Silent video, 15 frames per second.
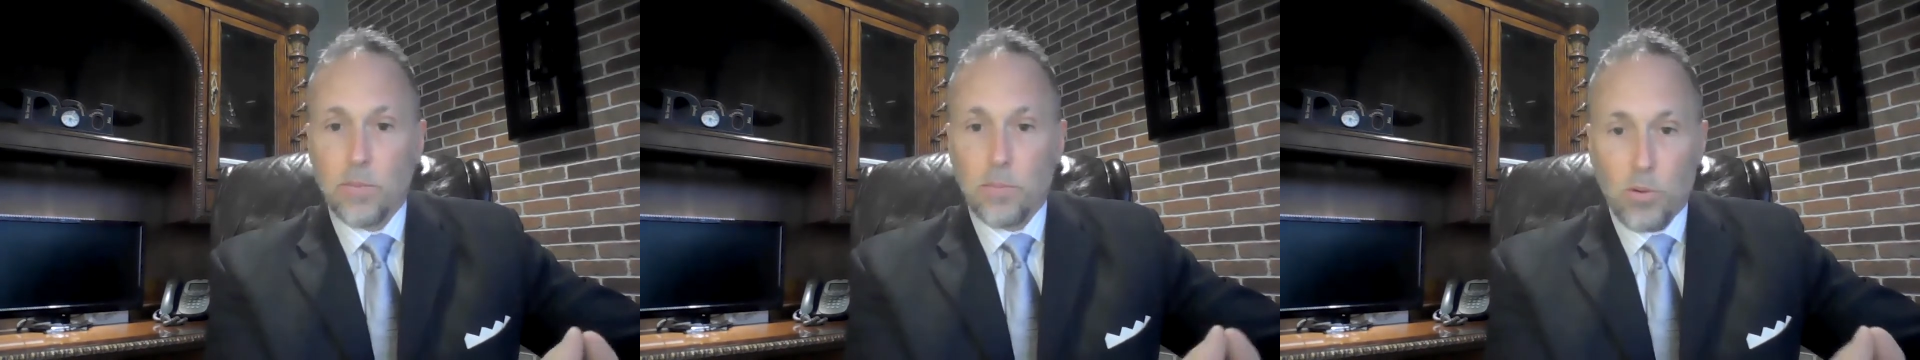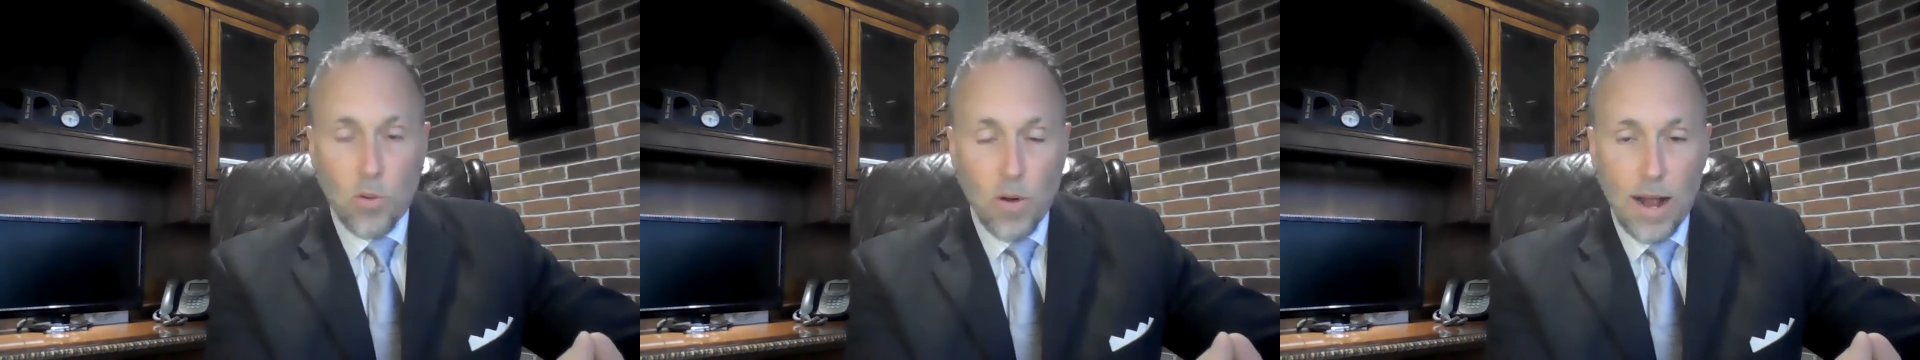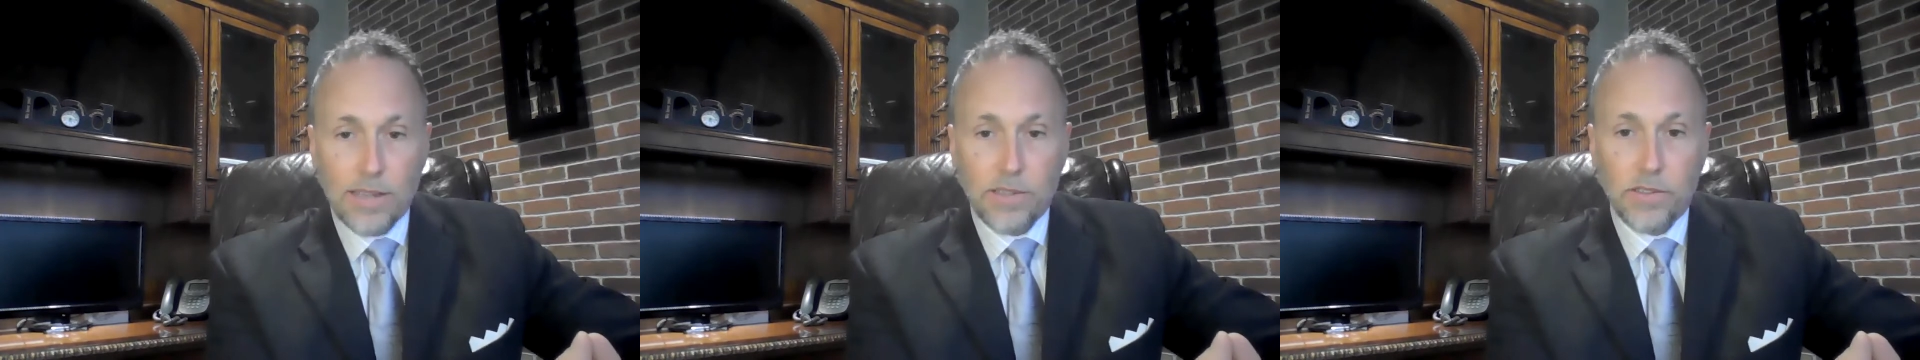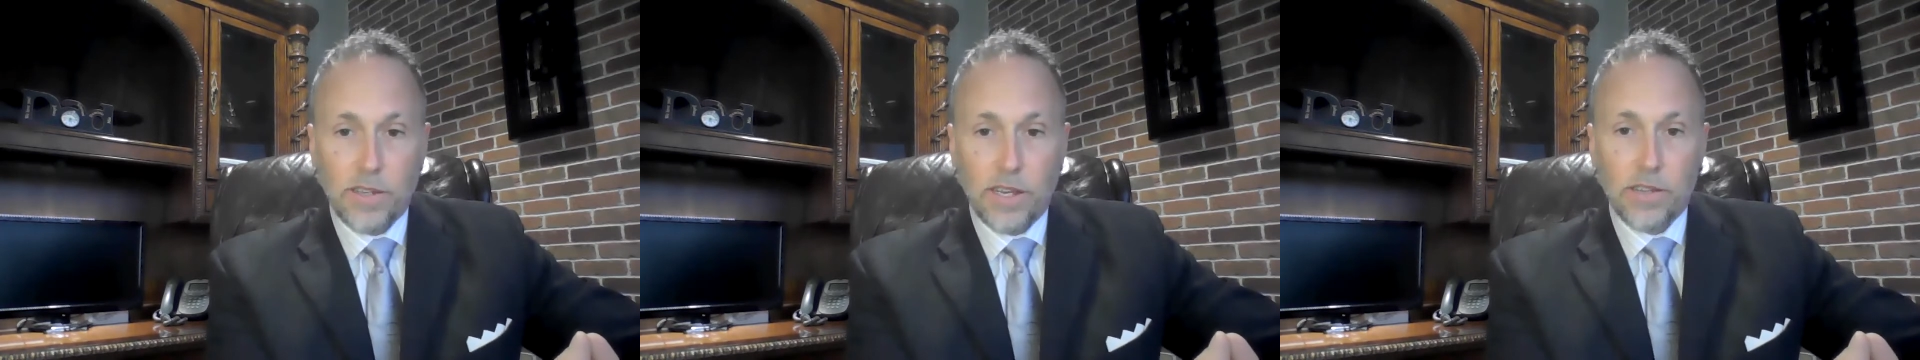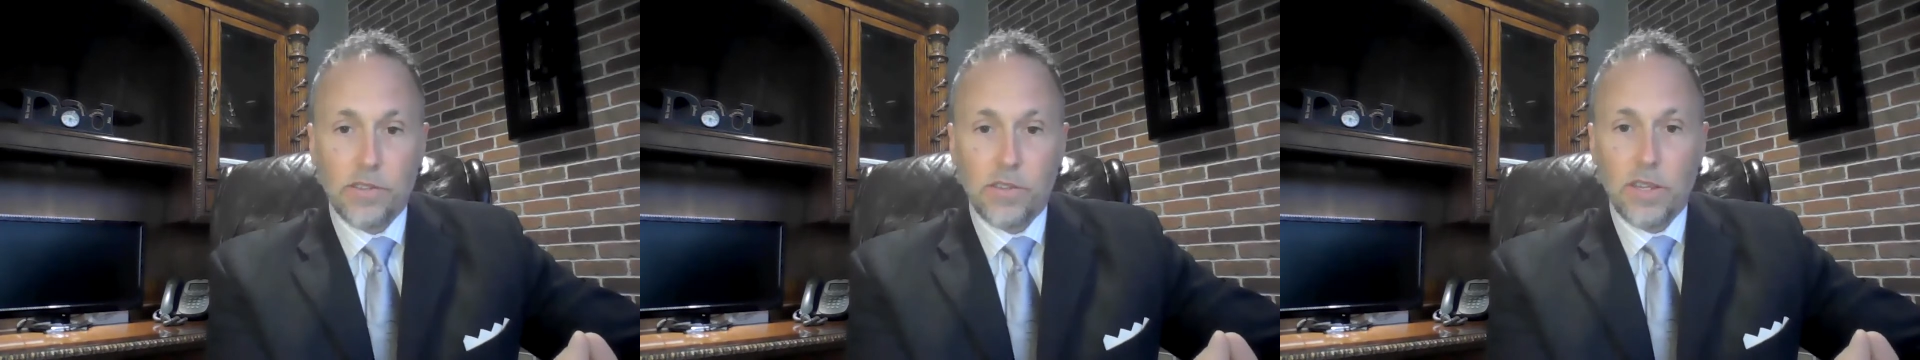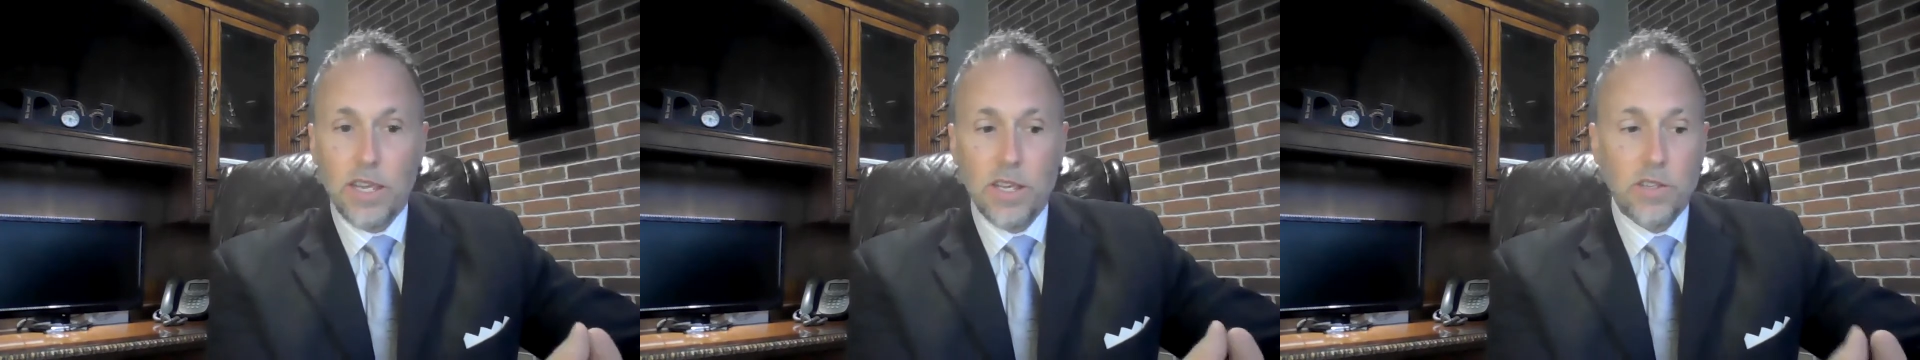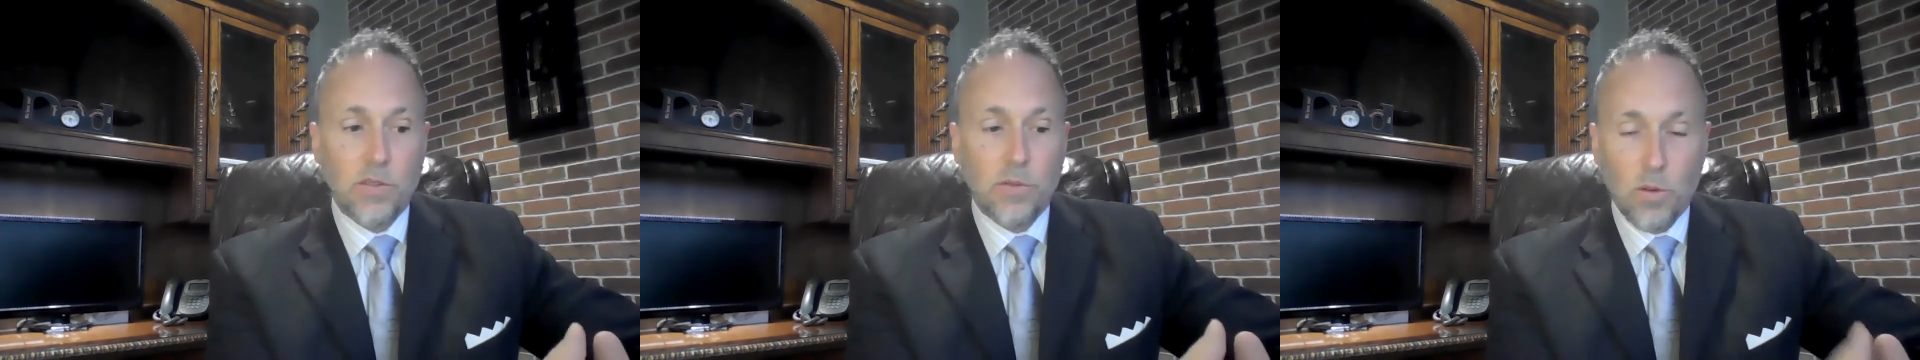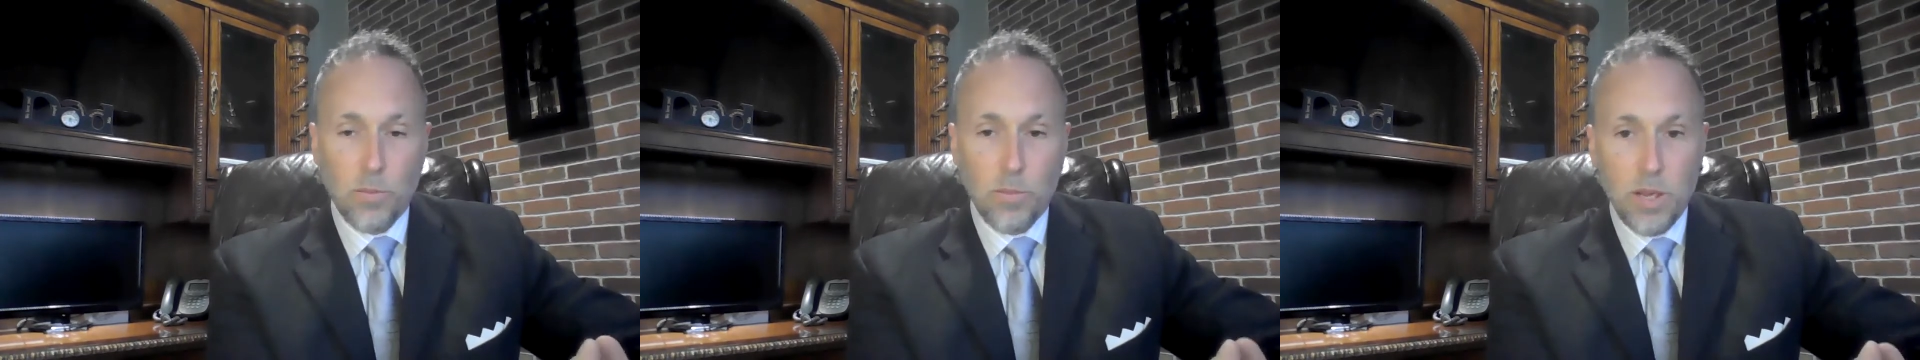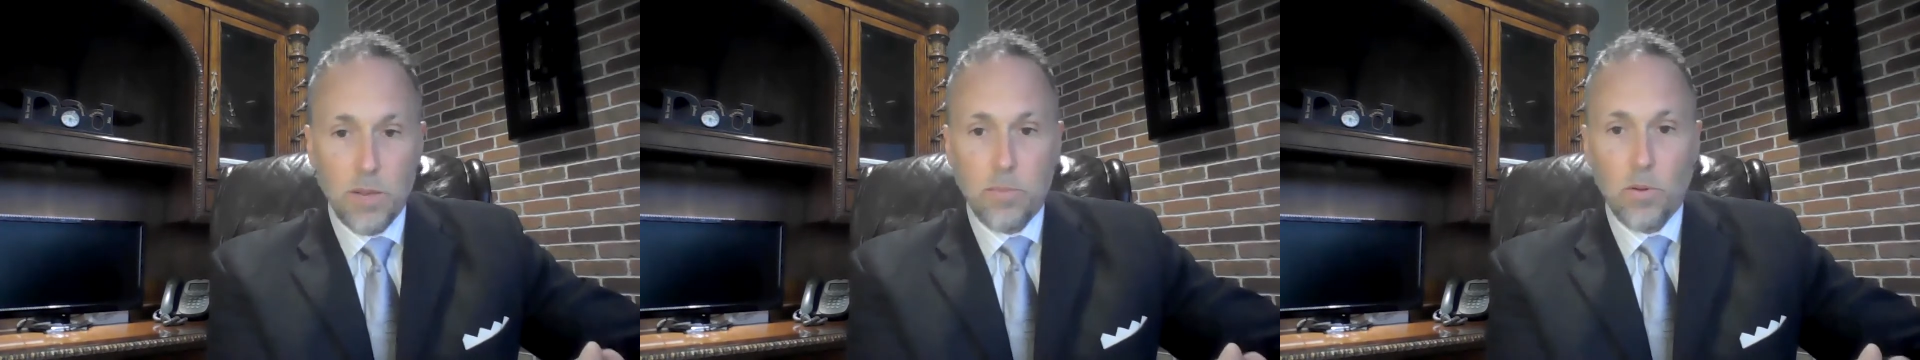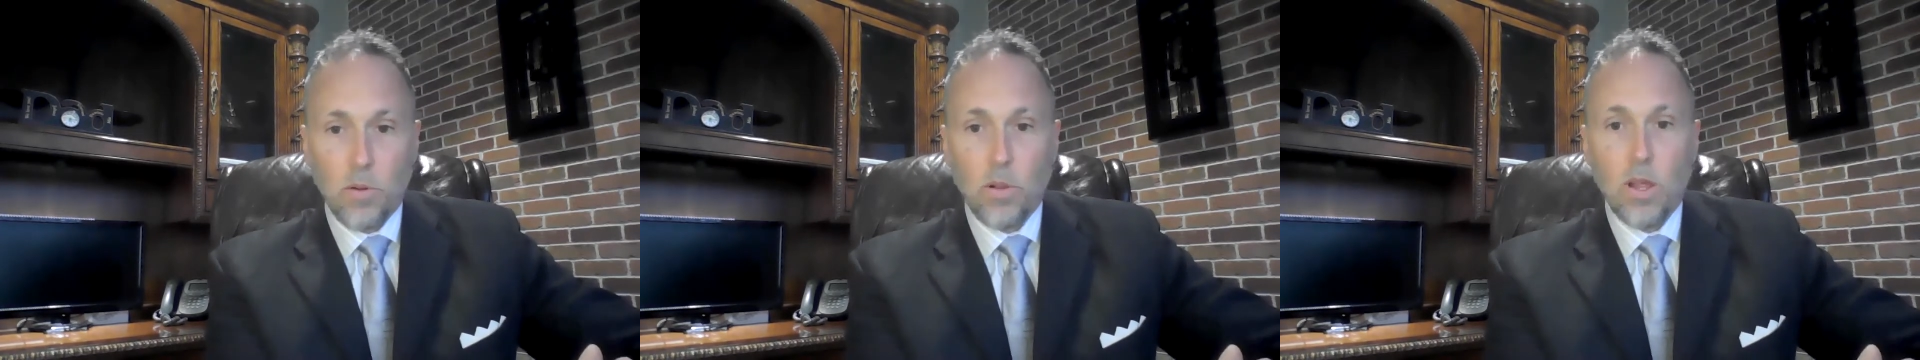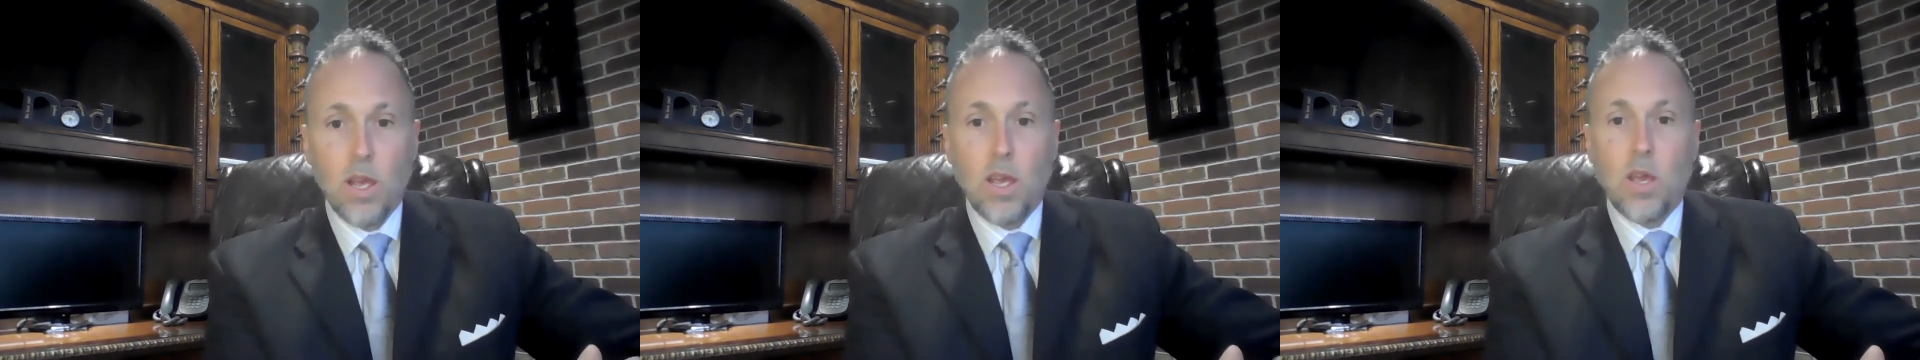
process is for people